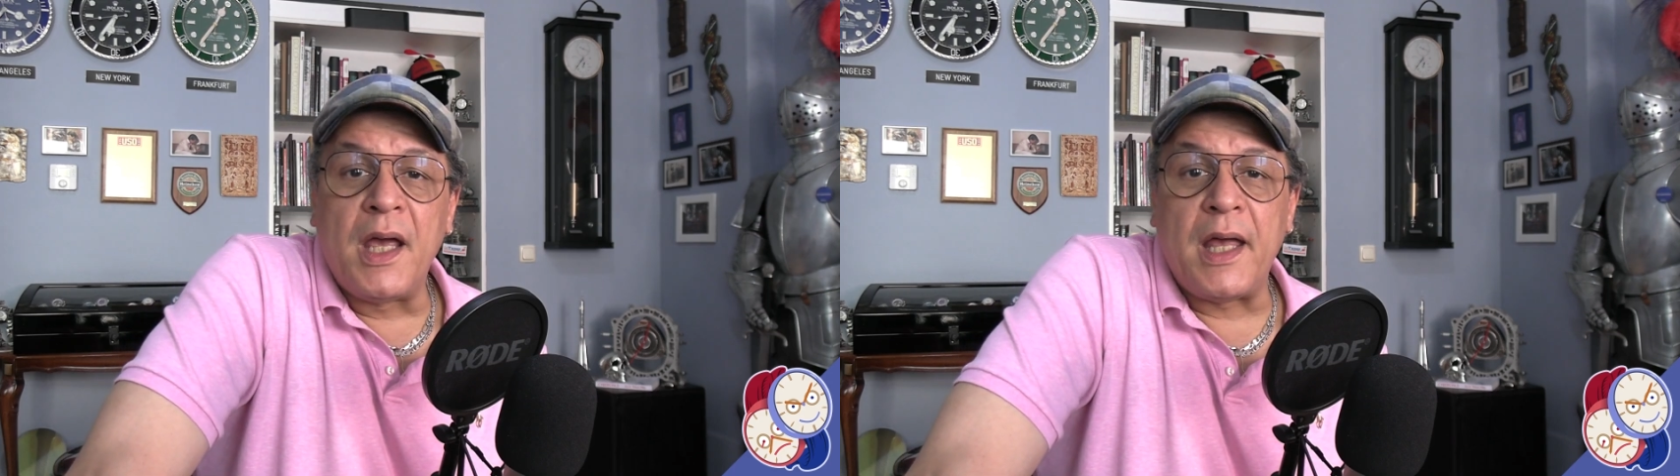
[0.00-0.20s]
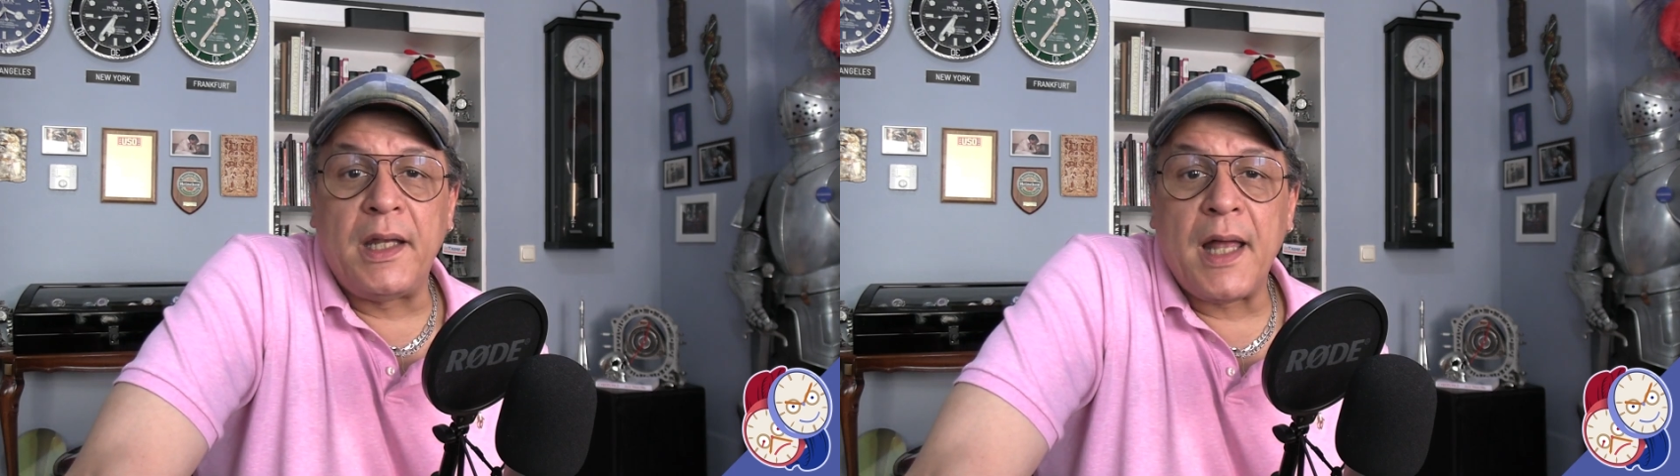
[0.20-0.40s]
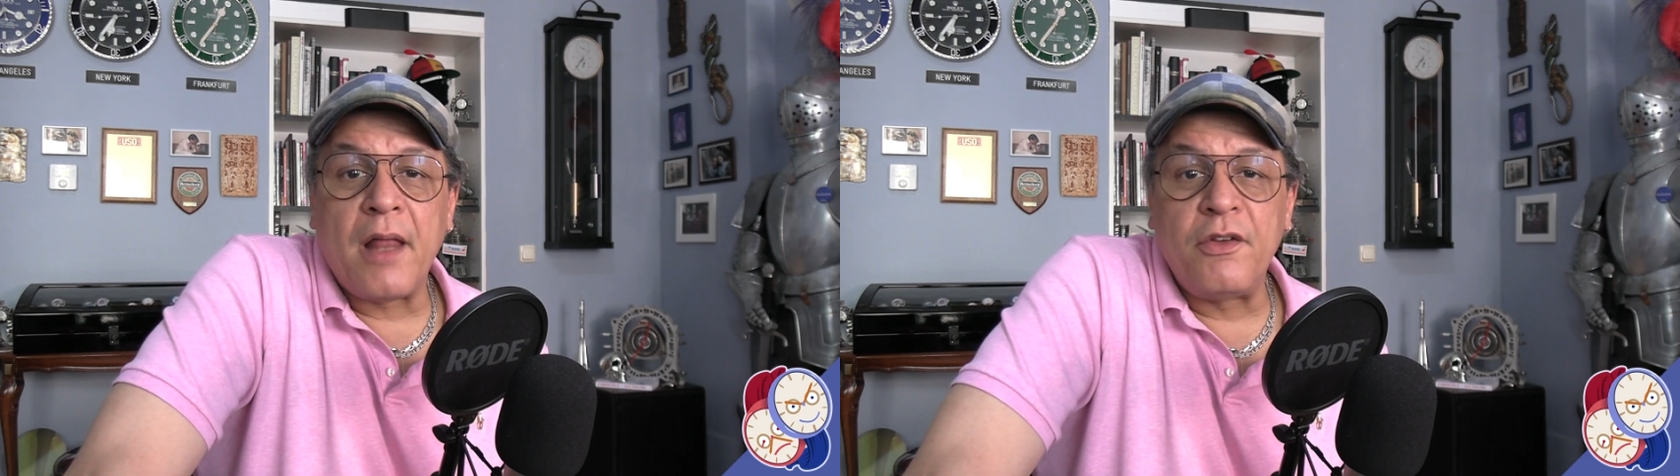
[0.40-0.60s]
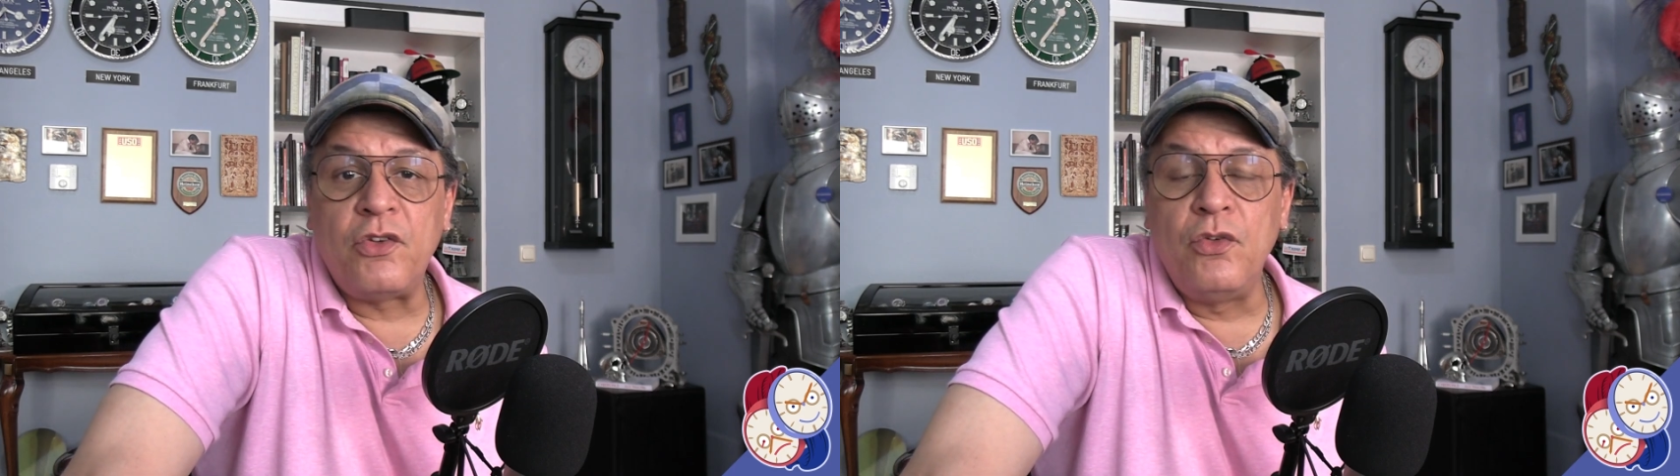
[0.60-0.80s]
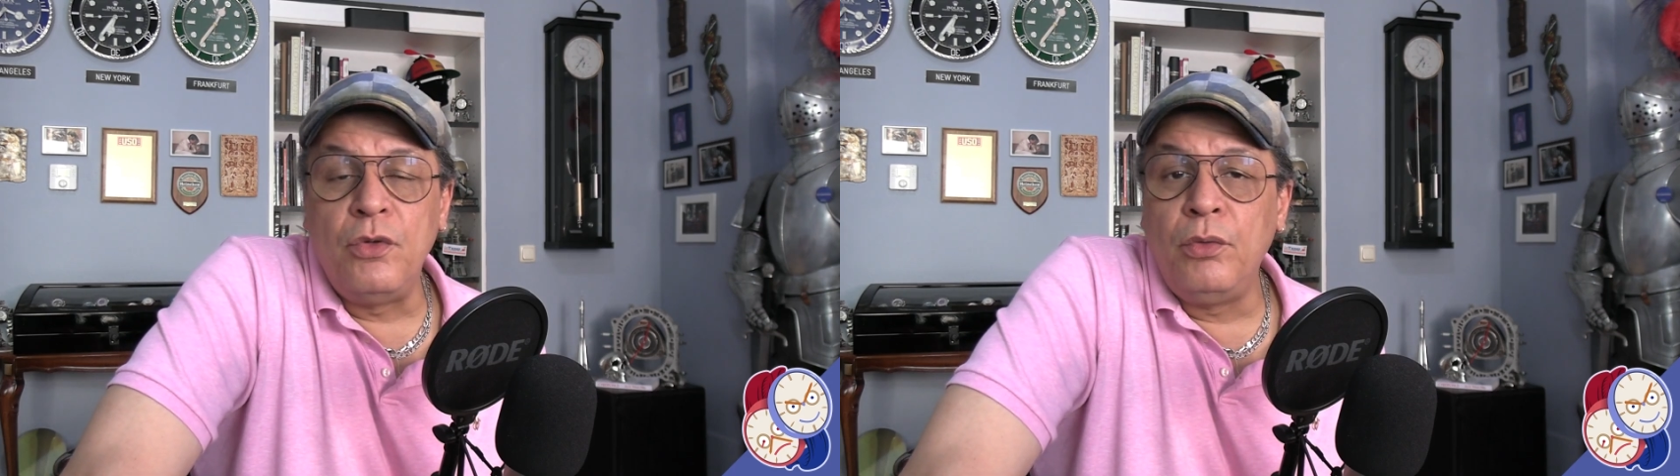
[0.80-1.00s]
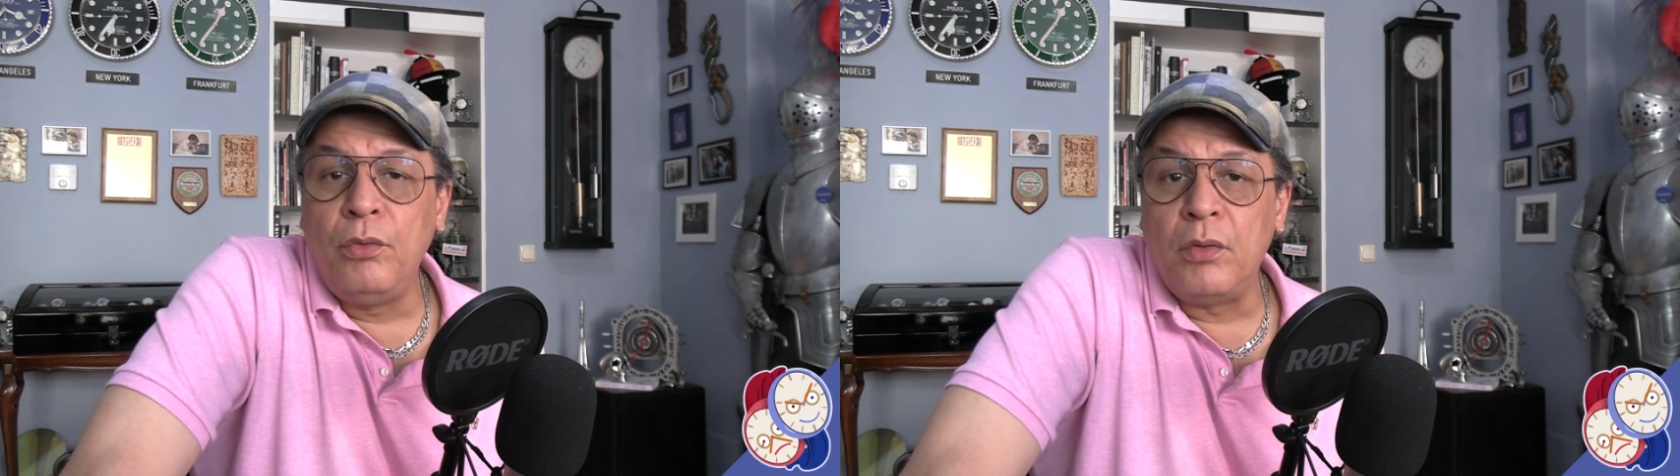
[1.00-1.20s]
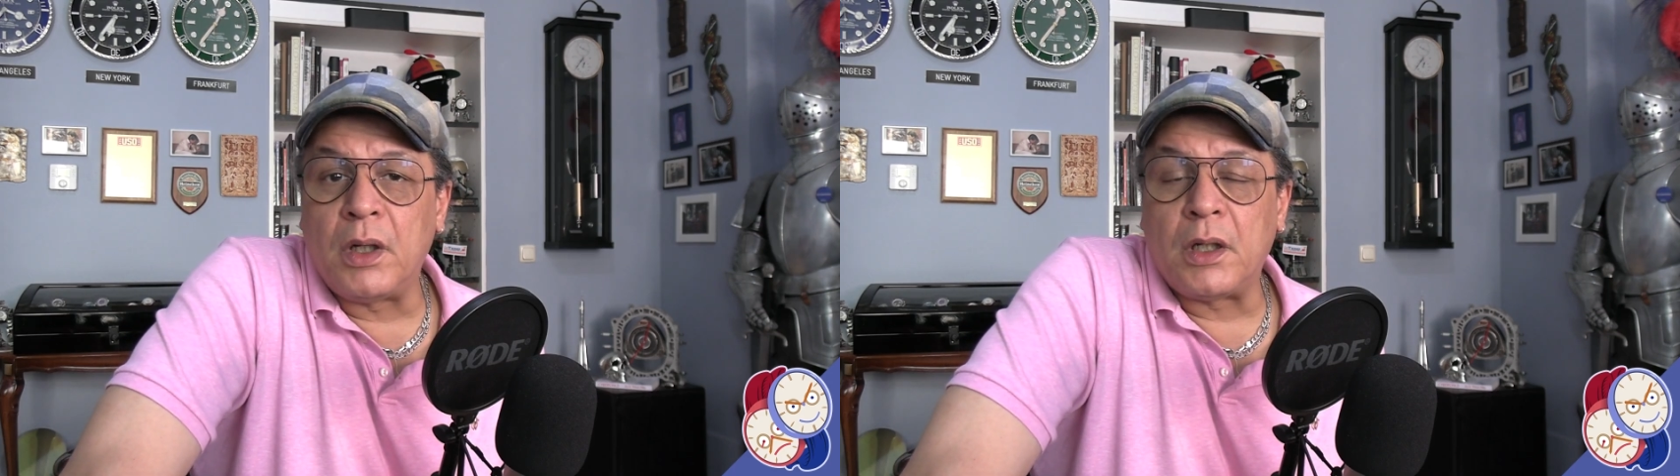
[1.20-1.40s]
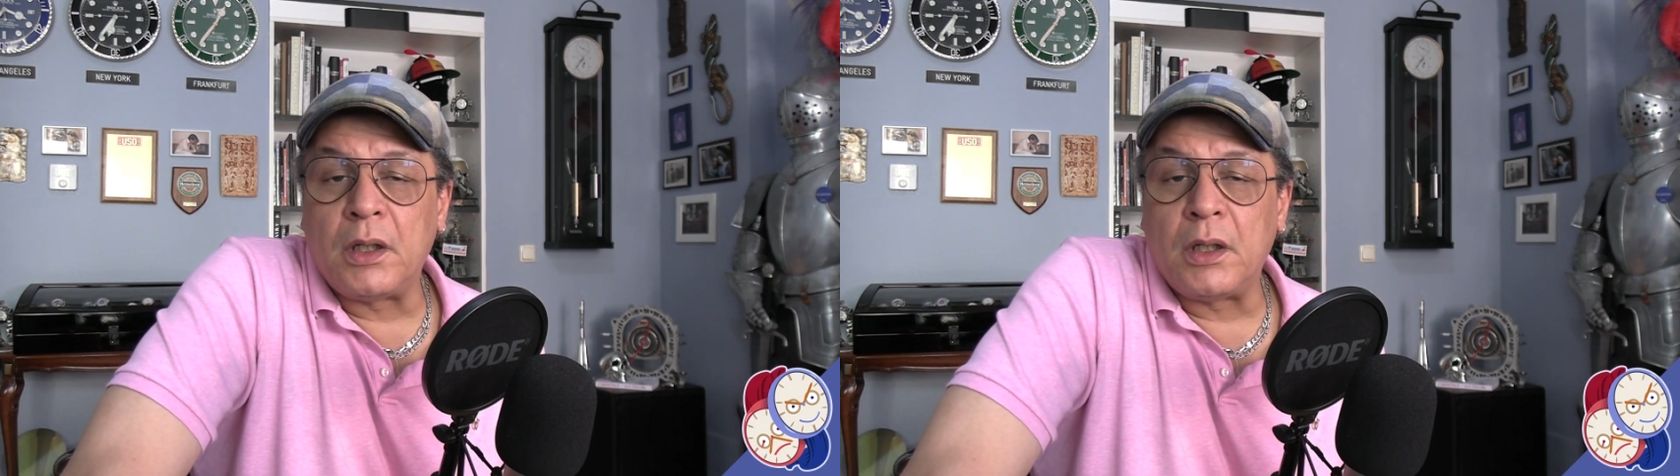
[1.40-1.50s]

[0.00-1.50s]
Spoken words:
And now this new